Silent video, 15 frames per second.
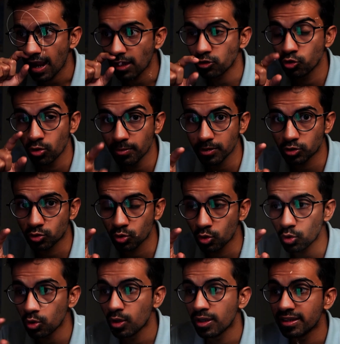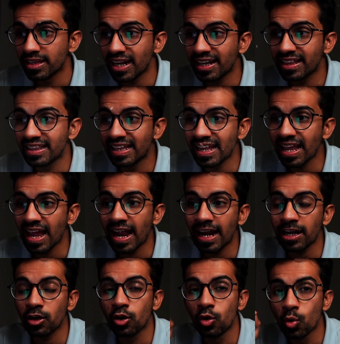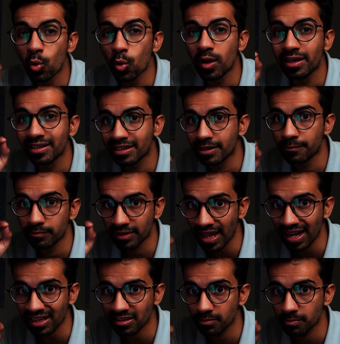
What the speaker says: So much so that they had no income tax